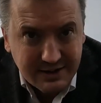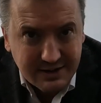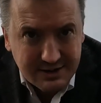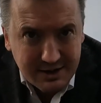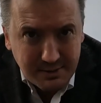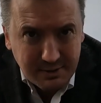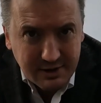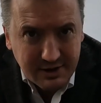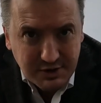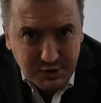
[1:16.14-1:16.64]

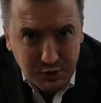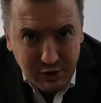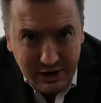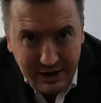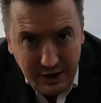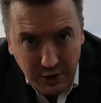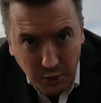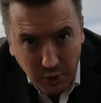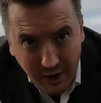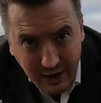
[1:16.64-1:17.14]
something that's
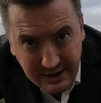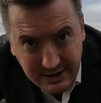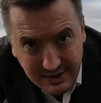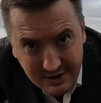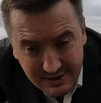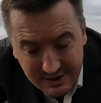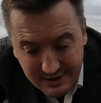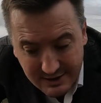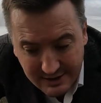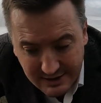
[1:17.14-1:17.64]
really
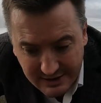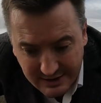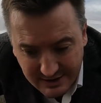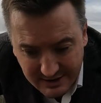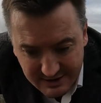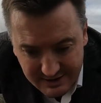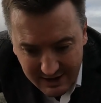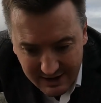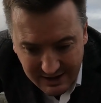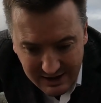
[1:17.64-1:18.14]
quite
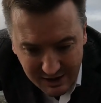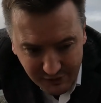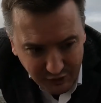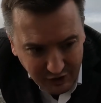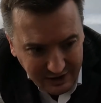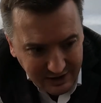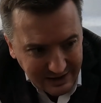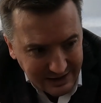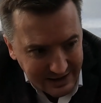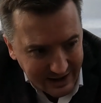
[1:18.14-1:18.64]

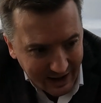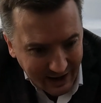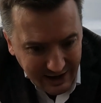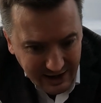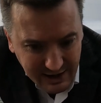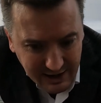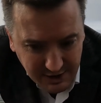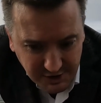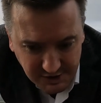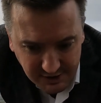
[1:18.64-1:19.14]
significantly
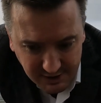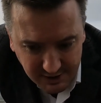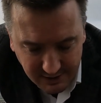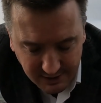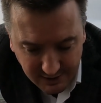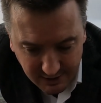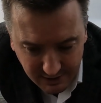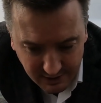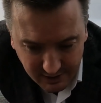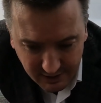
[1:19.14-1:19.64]
aged,
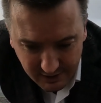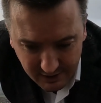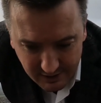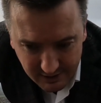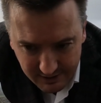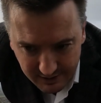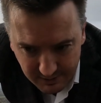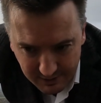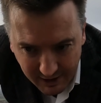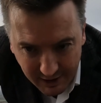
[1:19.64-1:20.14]

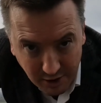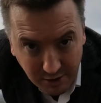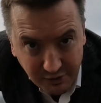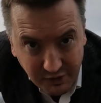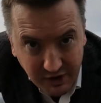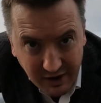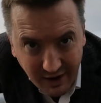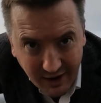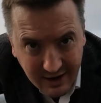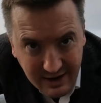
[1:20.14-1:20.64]
getting on
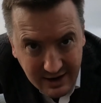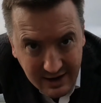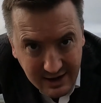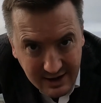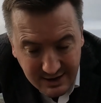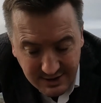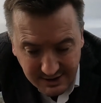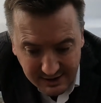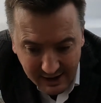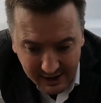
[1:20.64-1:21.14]
for 9
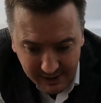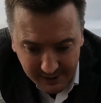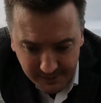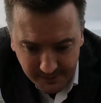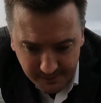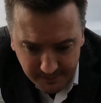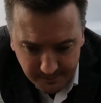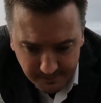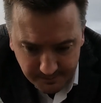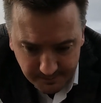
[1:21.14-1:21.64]
years
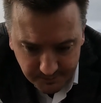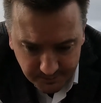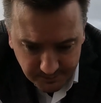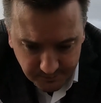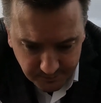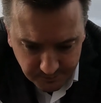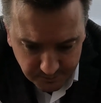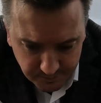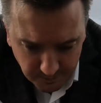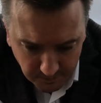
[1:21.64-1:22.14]
now,
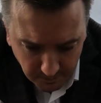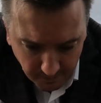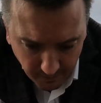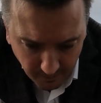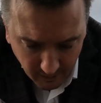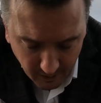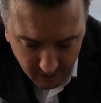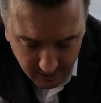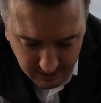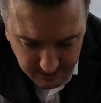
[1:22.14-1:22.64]

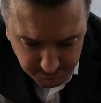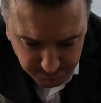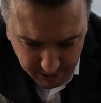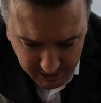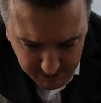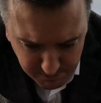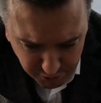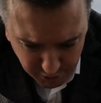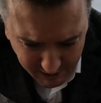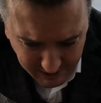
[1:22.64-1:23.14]
it's
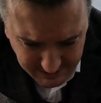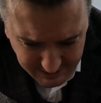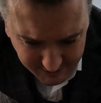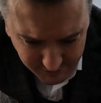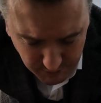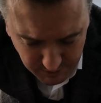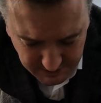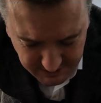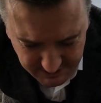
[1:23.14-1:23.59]
pretty impressive. It